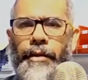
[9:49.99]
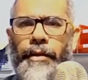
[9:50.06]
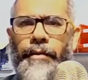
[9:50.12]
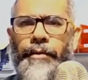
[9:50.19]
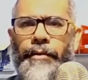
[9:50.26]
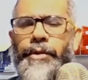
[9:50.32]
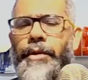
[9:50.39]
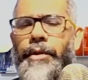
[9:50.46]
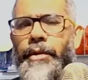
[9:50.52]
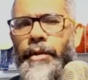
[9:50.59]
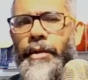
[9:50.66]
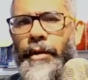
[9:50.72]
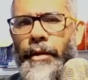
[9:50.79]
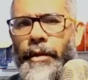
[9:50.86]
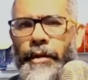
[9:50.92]
which is
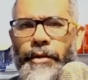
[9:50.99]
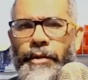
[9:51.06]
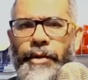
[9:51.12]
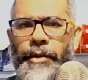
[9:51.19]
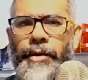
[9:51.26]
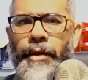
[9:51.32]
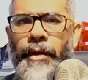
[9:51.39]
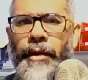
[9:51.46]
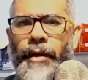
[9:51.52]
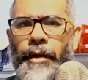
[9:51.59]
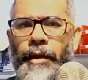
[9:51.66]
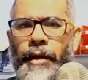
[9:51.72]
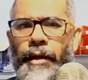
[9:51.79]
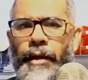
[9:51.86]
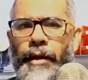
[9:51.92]
just a
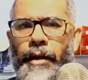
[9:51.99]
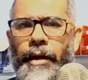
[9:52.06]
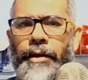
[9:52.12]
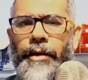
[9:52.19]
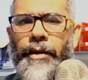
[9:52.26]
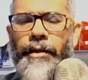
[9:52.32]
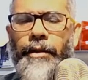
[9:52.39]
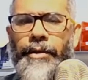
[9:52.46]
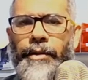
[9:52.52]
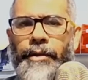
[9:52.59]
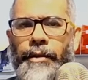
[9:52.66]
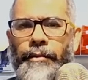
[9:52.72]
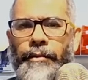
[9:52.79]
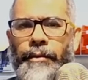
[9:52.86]
higher energy level.